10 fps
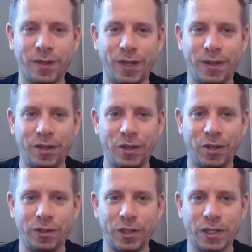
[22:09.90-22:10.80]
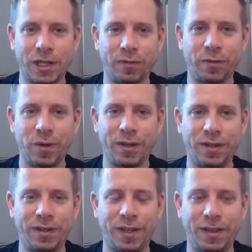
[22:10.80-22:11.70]
And then you could just lift
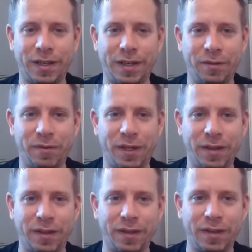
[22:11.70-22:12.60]
one and then lift the other.